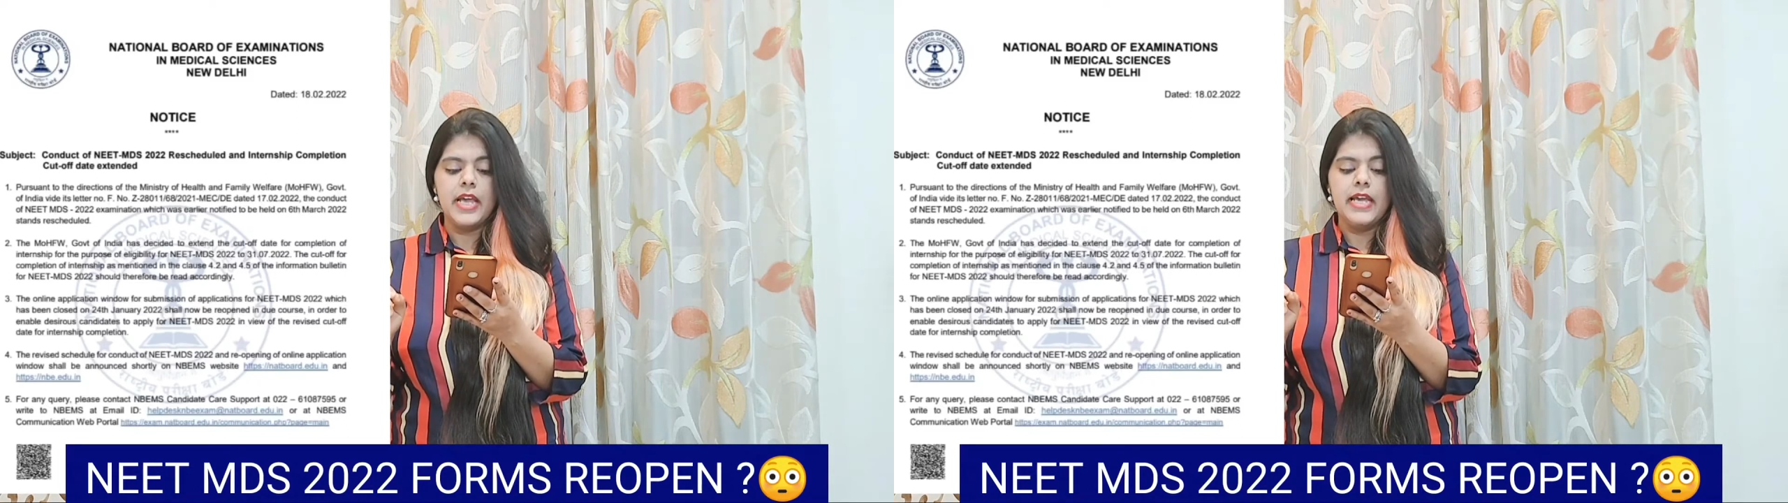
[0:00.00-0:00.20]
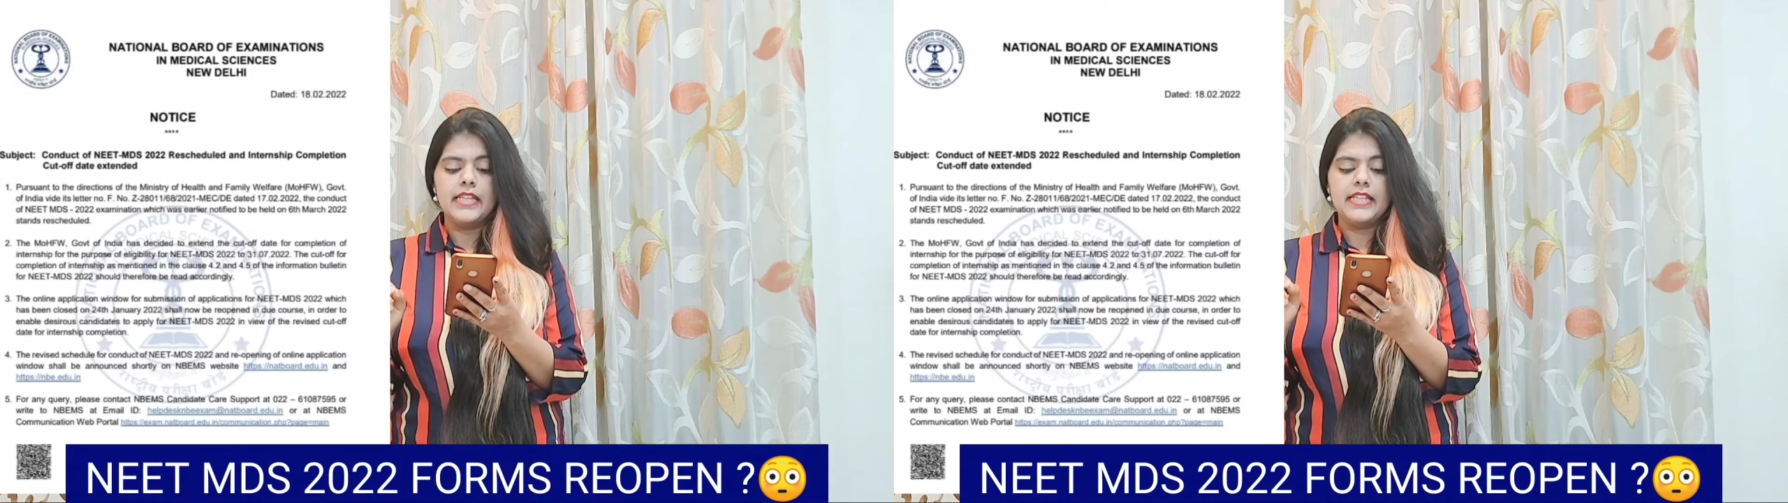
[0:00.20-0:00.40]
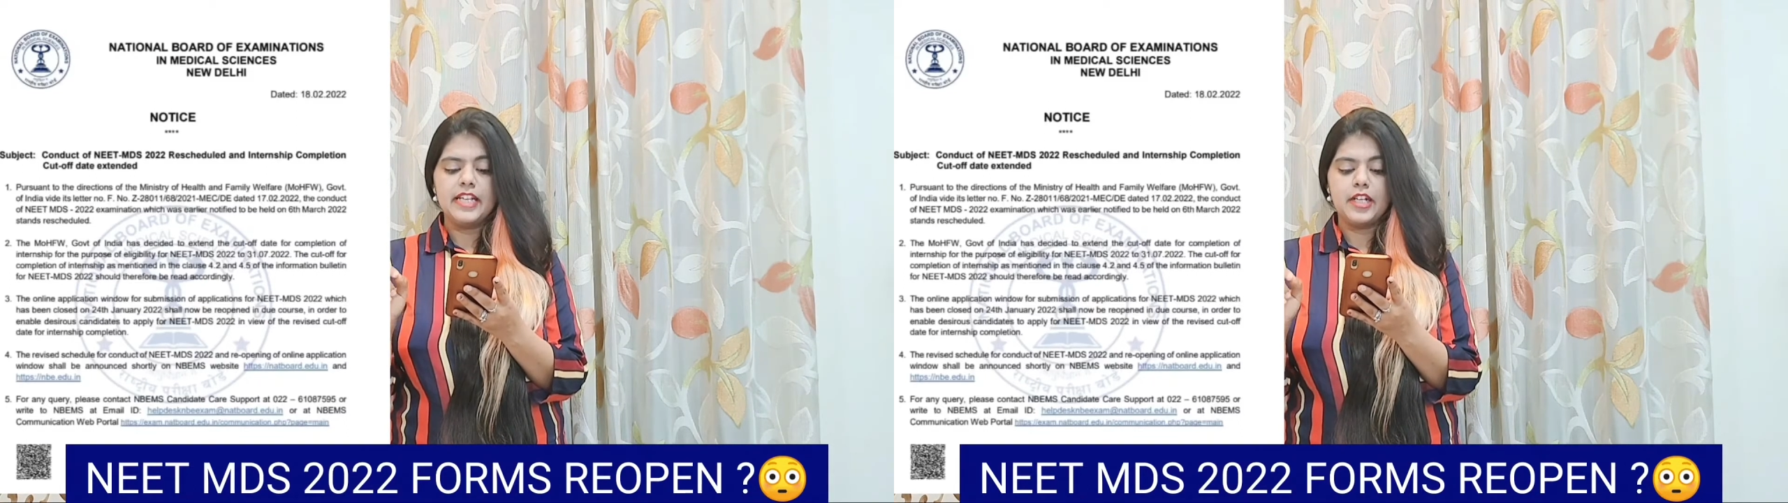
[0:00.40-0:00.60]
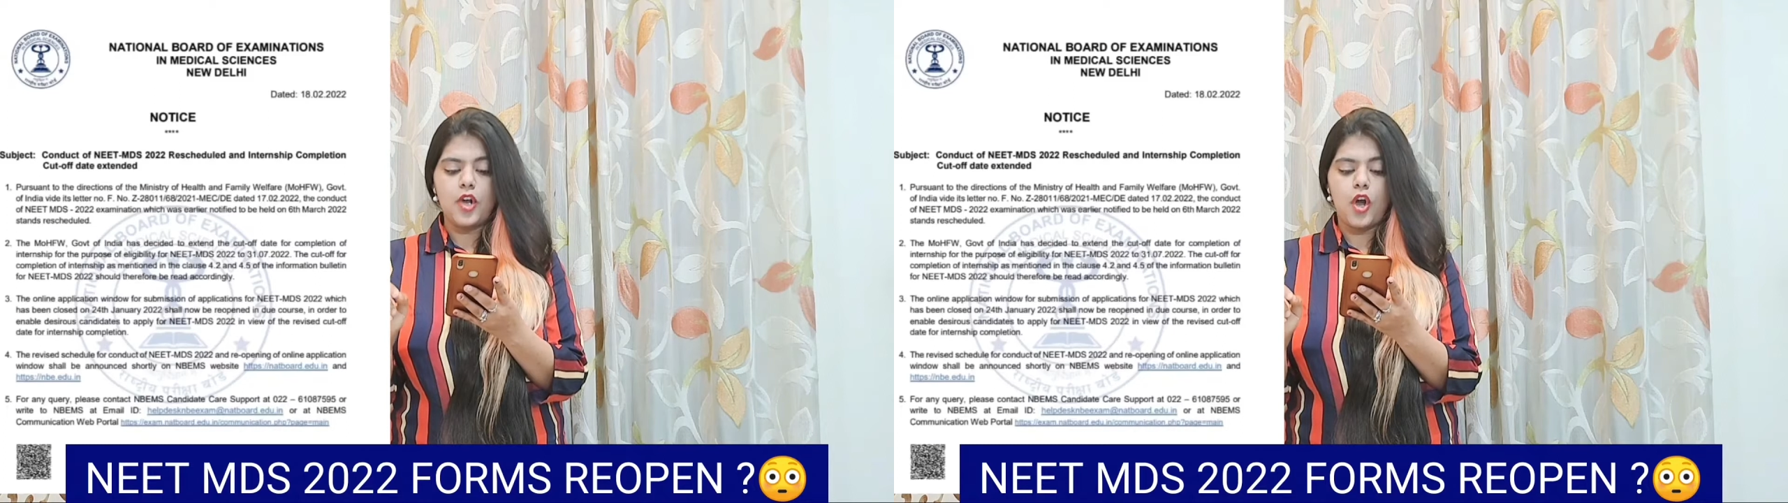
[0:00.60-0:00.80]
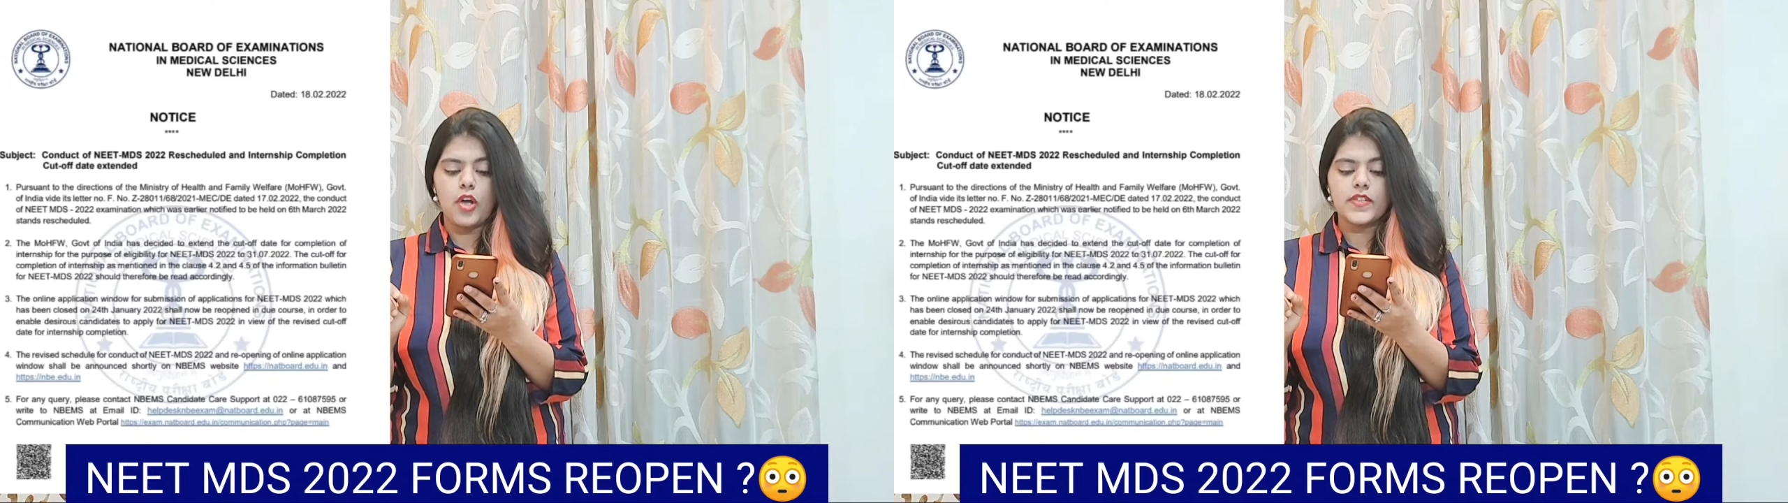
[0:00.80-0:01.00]
in the
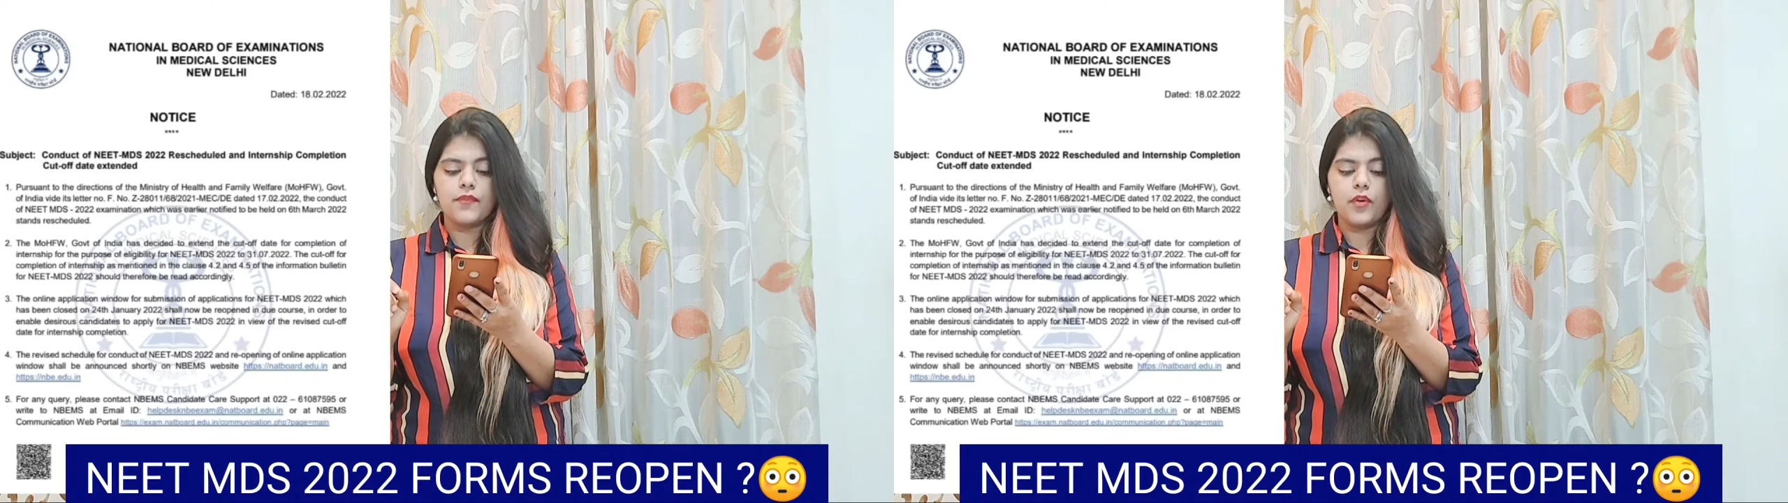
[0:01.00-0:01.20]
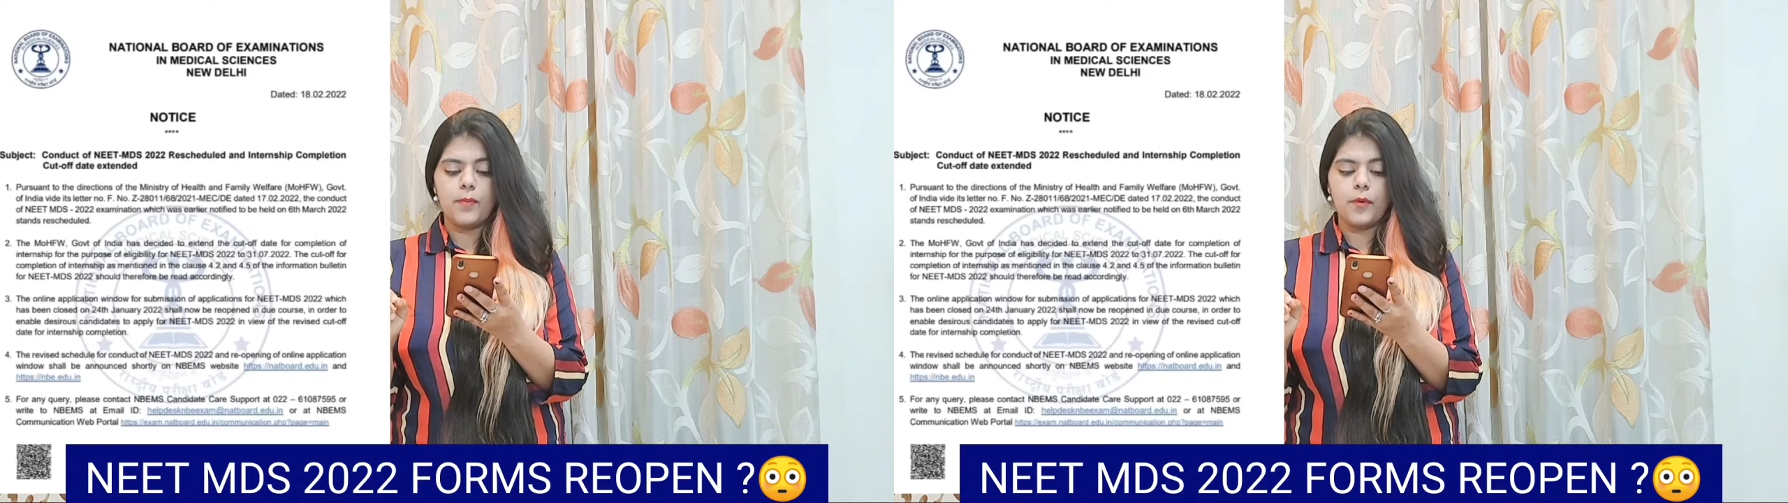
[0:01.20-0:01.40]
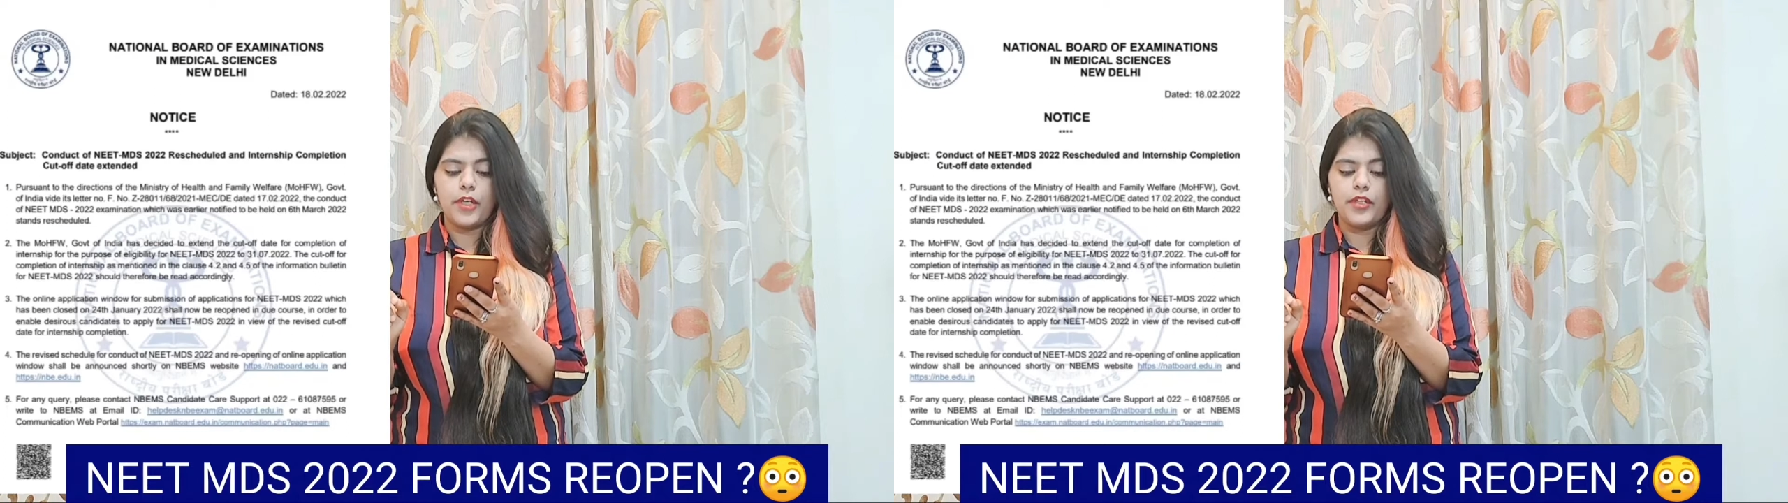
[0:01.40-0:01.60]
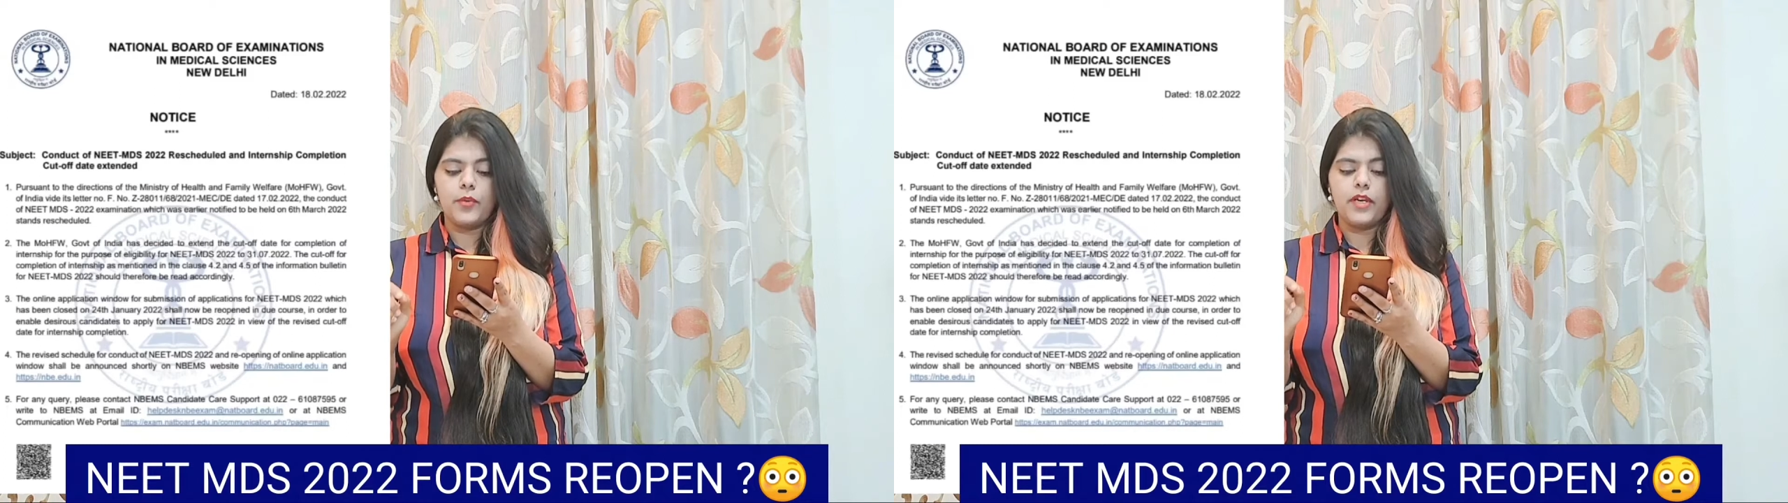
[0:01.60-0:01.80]
clause 4.2